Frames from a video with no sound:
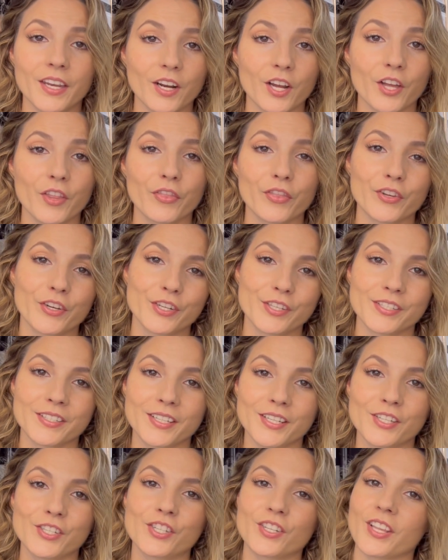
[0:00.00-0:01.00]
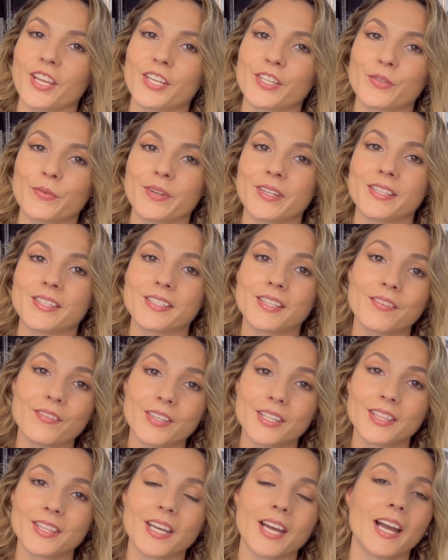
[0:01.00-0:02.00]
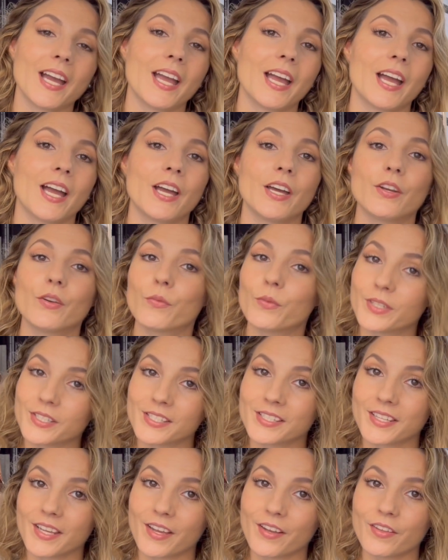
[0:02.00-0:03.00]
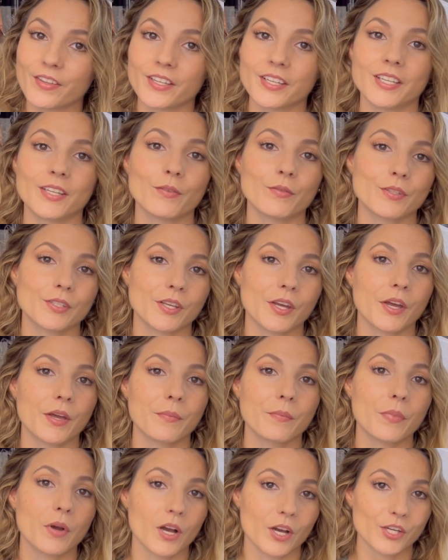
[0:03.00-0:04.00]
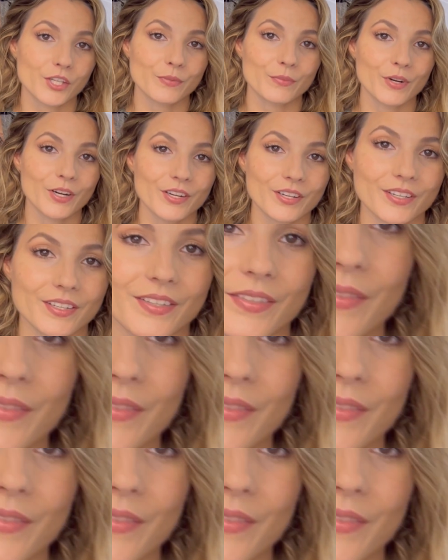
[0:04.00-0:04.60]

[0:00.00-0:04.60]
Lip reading: on Thursday, July 27th, I had one sale, and it was on Poshmark.